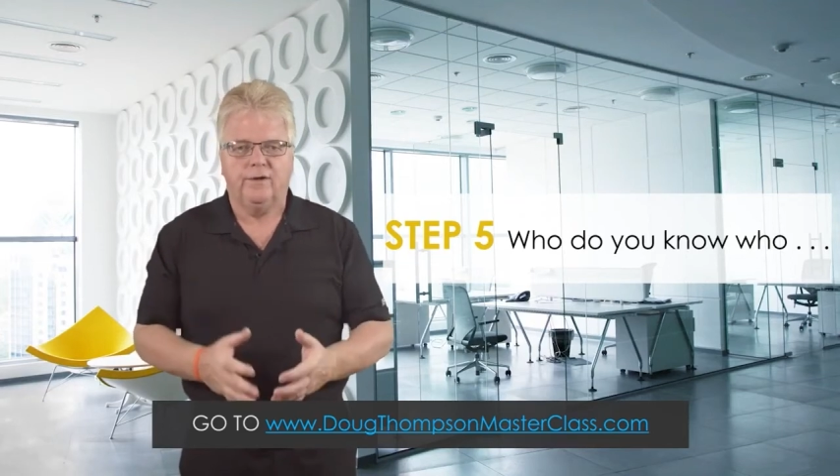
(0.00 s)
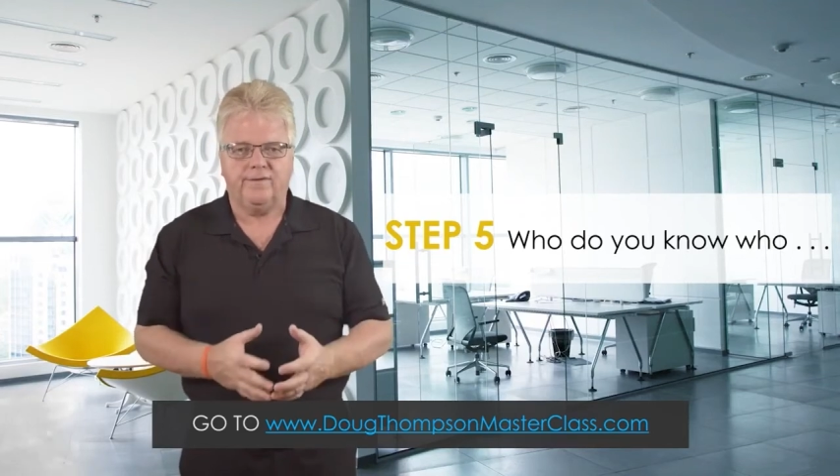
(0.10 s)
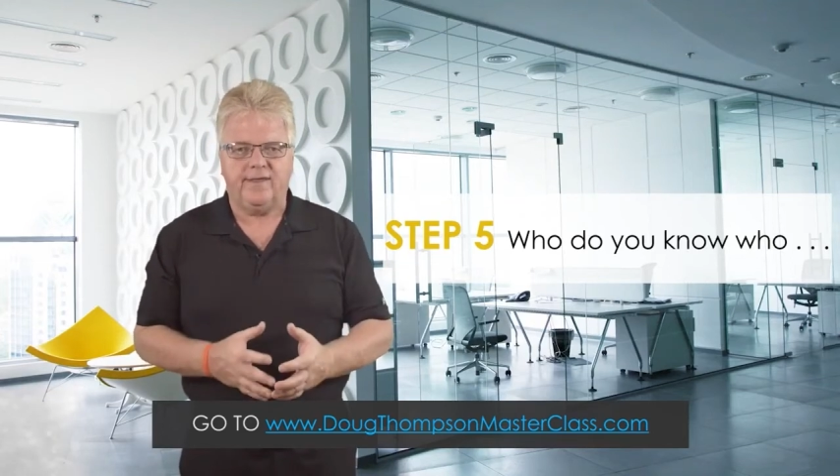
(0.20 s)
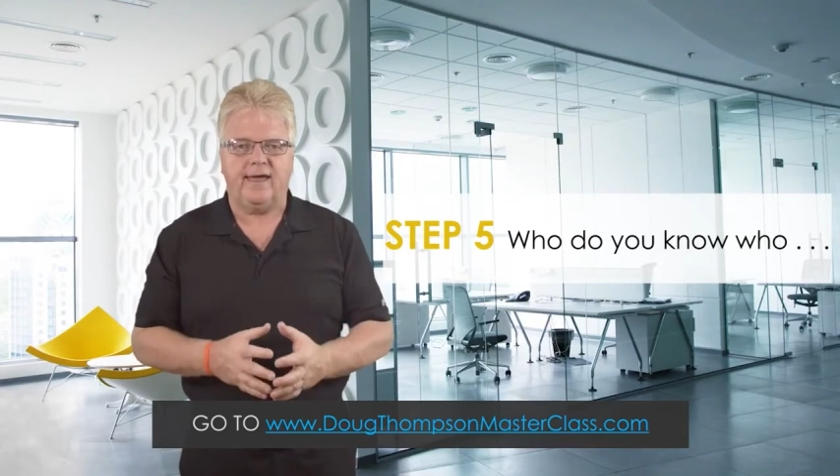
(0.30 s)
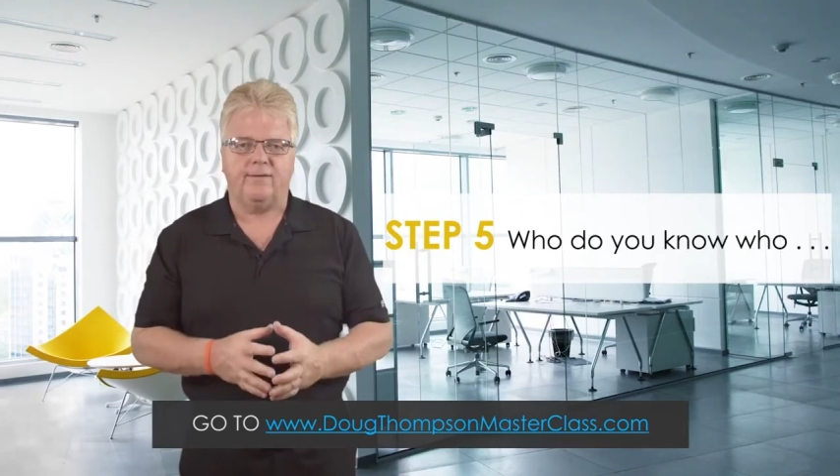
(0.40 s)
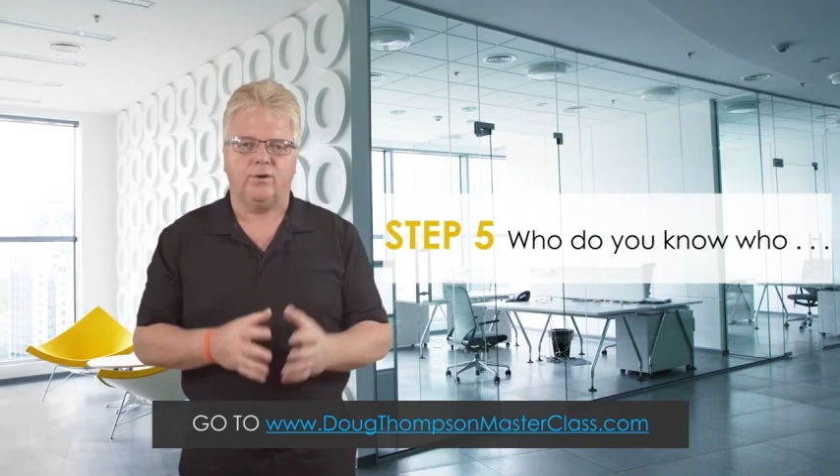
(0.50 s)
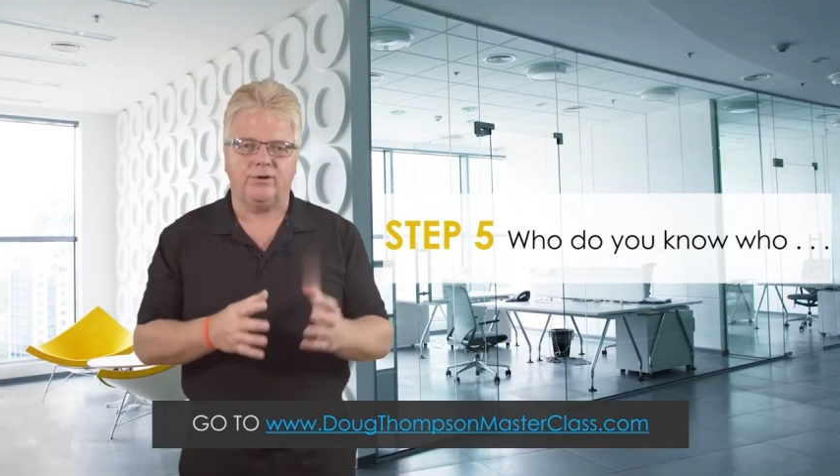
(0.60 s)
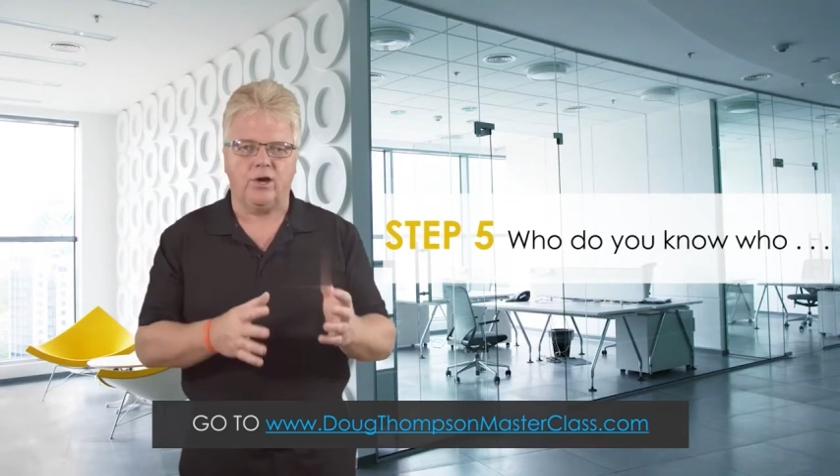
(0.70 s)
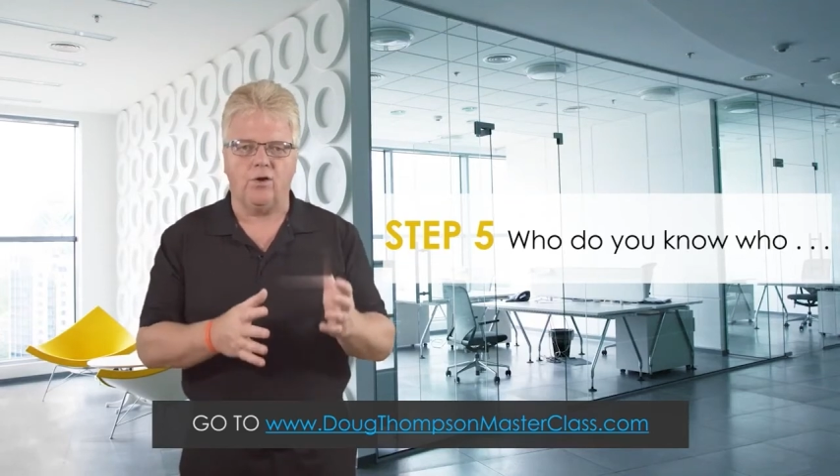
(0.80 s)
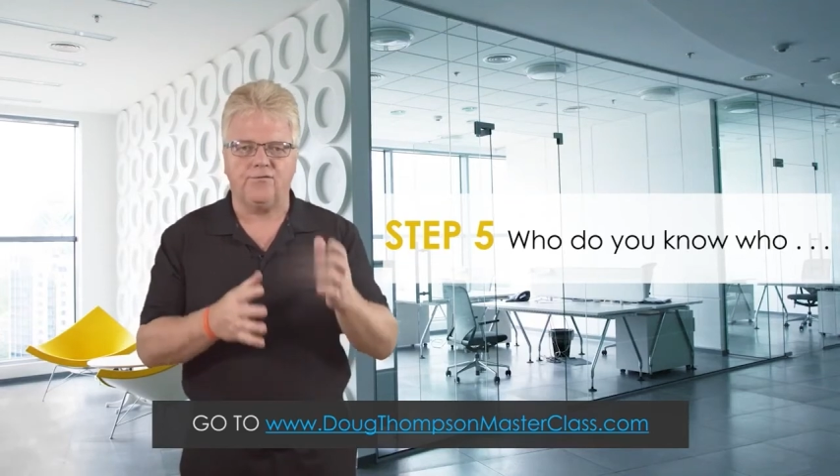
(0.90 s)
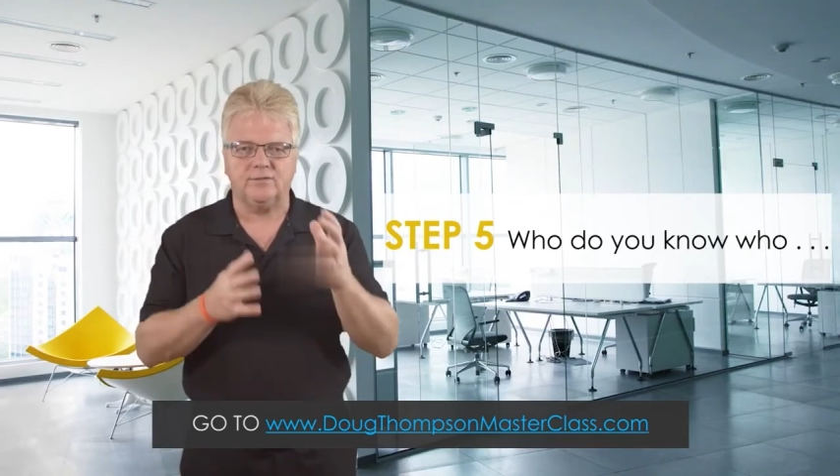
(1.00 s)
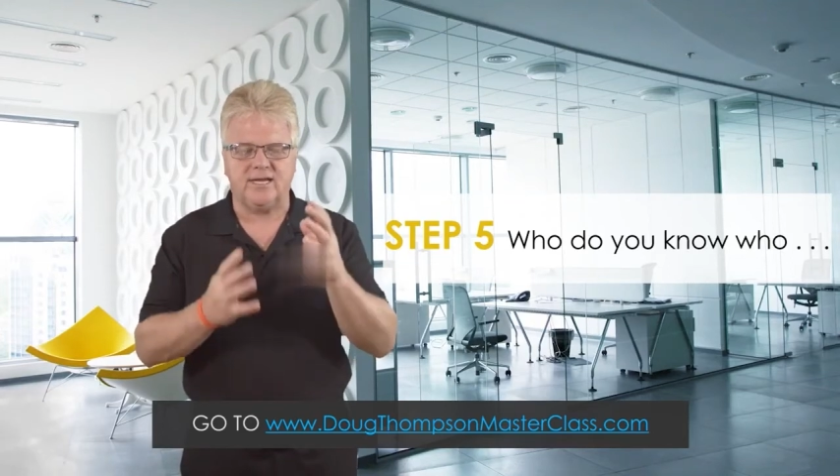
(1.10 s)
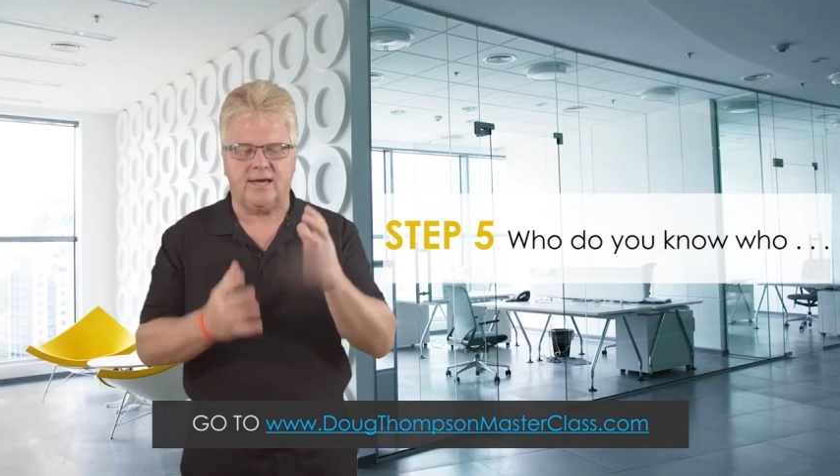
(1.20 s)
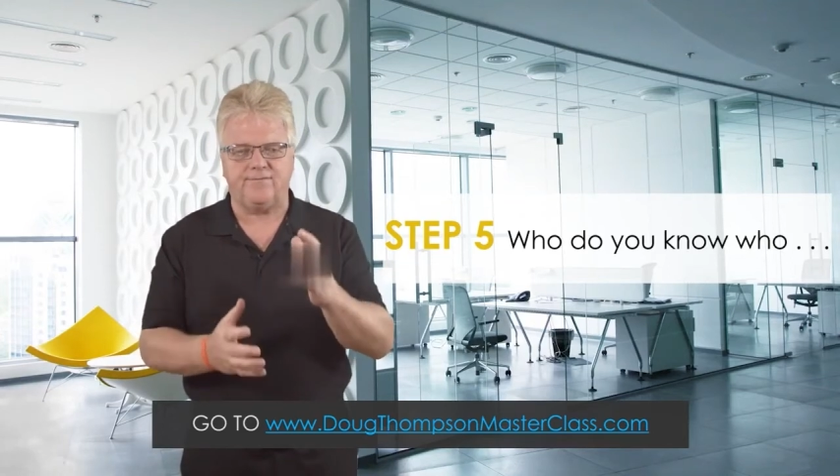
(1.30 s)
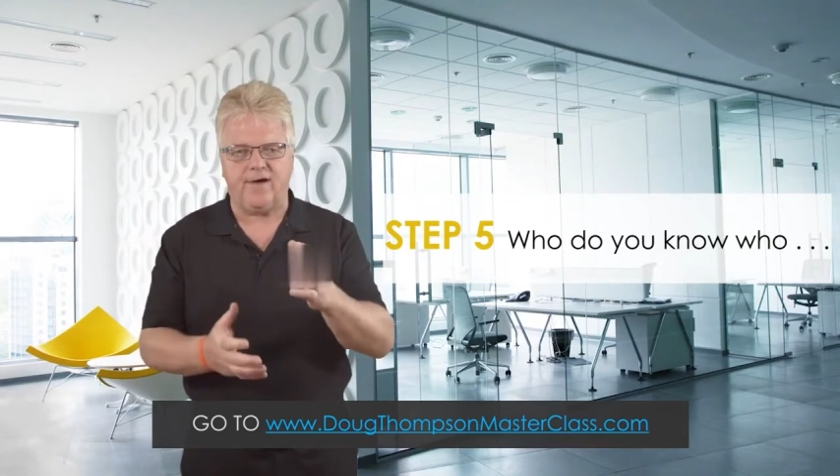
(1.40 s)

Then, when you go from step